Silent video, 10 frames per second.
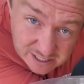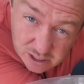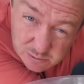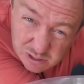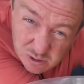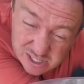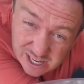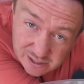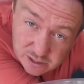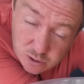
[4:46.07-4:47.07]
It tells me use
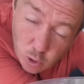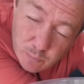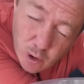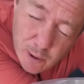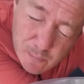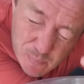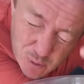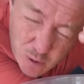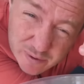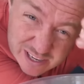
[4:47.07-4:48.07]
standard salt, but I
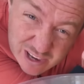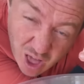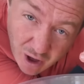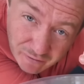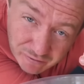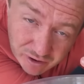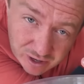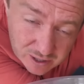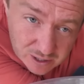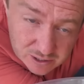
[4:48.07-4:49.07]
bloomin' love
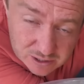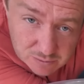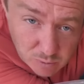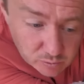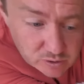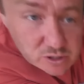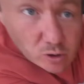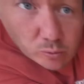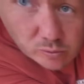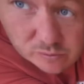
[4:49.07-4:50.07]
smoked
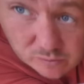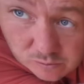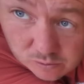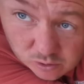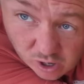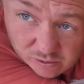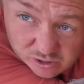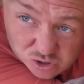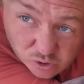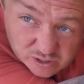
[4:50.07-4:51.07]
salt. I'm
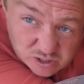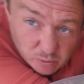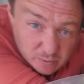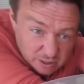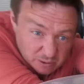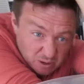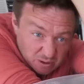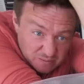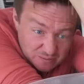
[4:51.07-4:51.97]
going to try and salt bae. There we go.